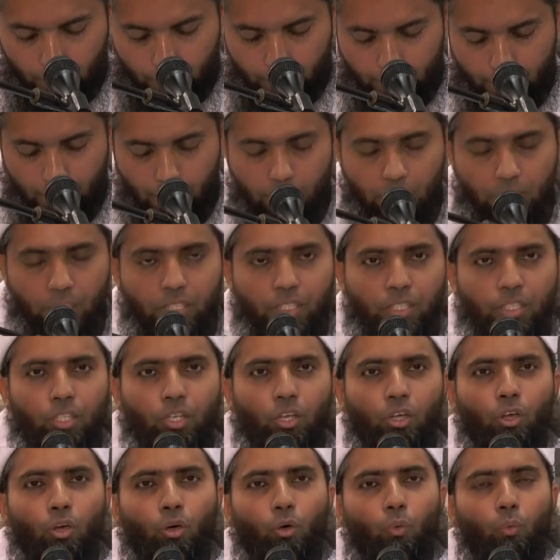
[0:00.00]
that
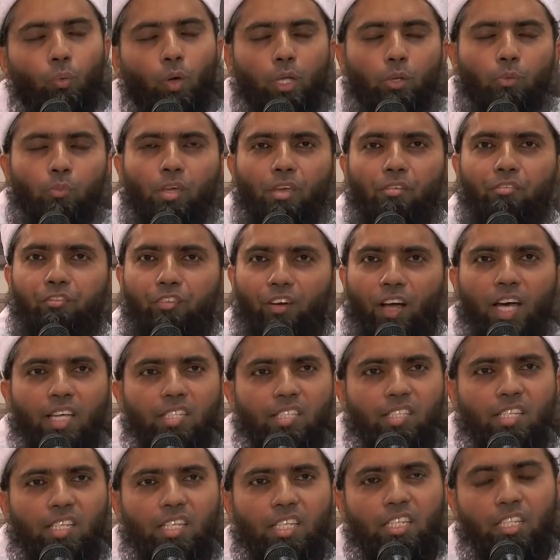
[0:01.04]
when we
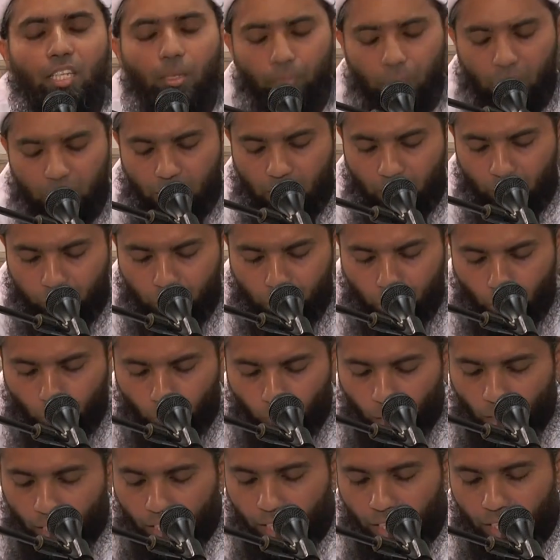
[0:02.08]
fast in the month of
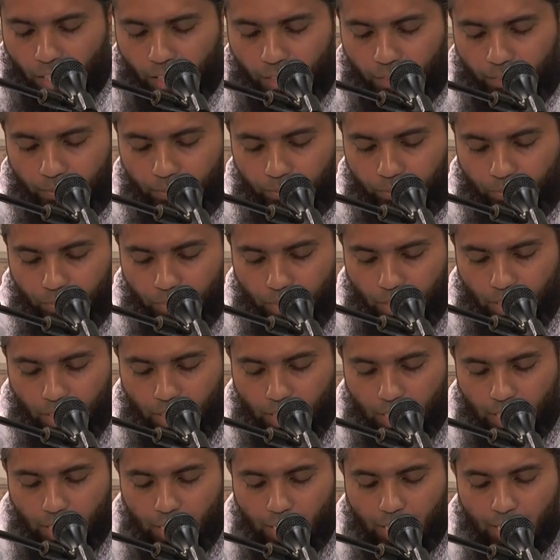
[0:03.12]
Shawwal,
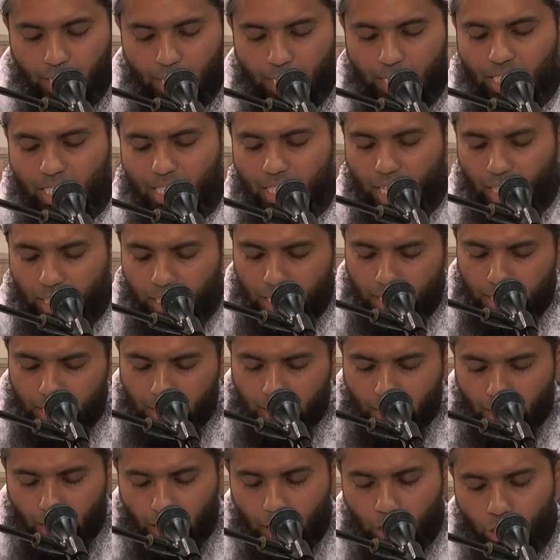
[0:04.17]
it is an
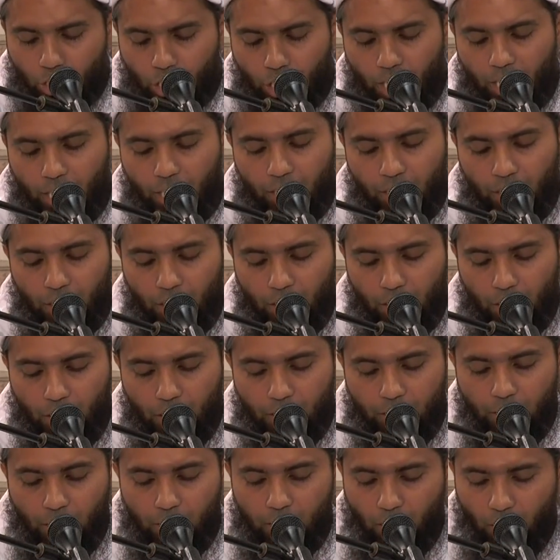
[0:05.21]
indication
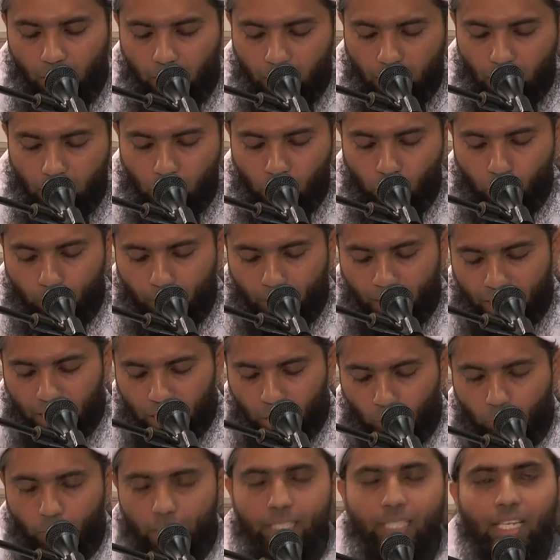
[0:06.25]
that Allah
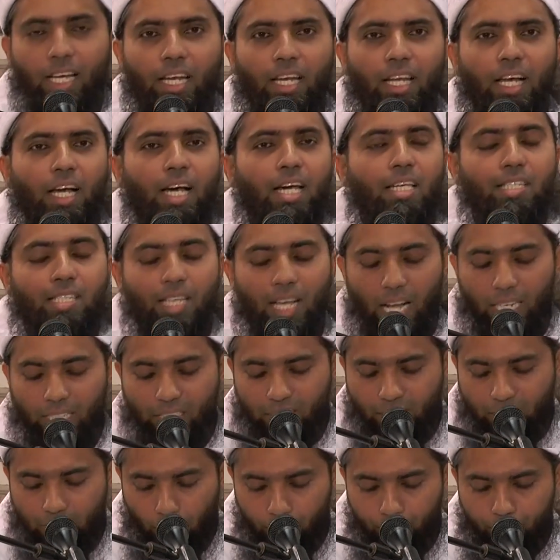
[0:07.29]
subhanahu wa ta'ala has
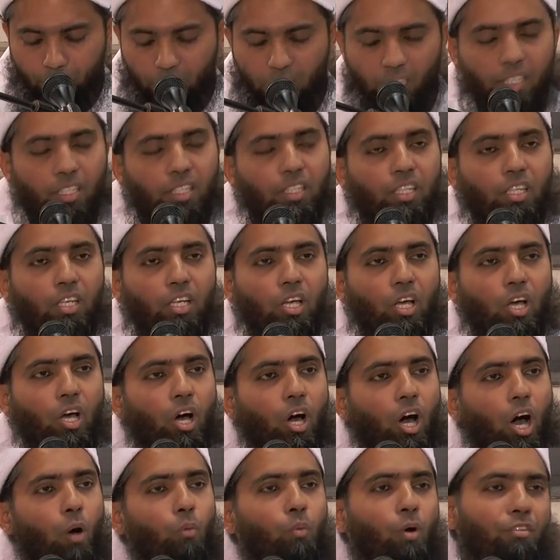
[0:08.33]
accepted
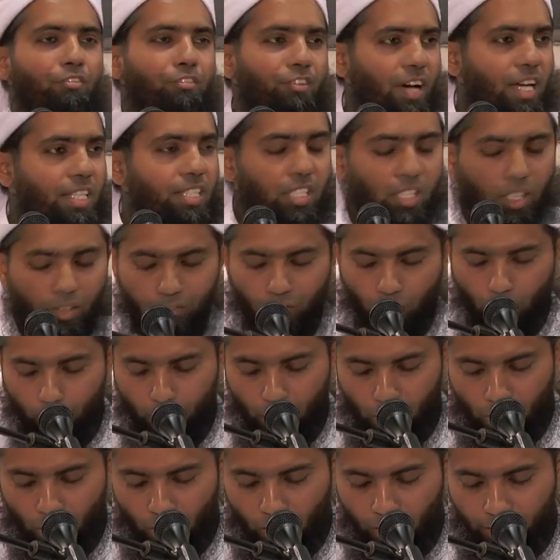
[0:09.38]
our fast of
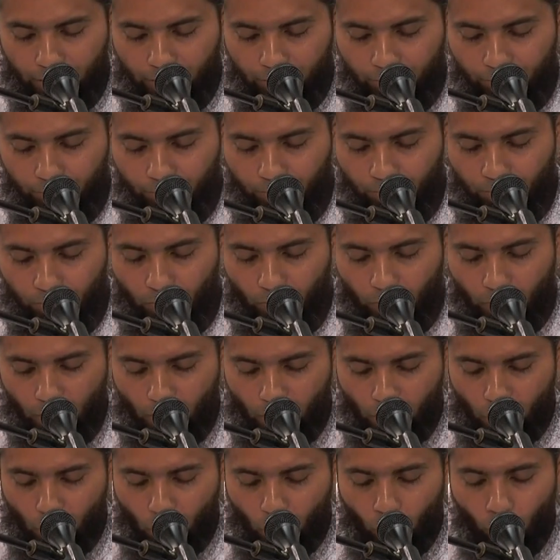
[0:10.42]
Ramadan.
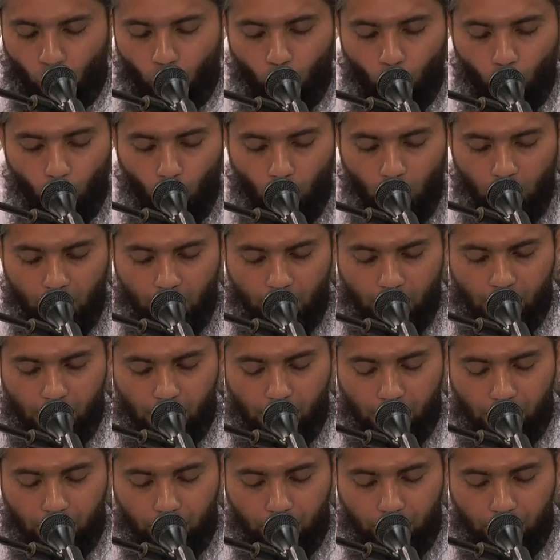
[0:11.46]
Why?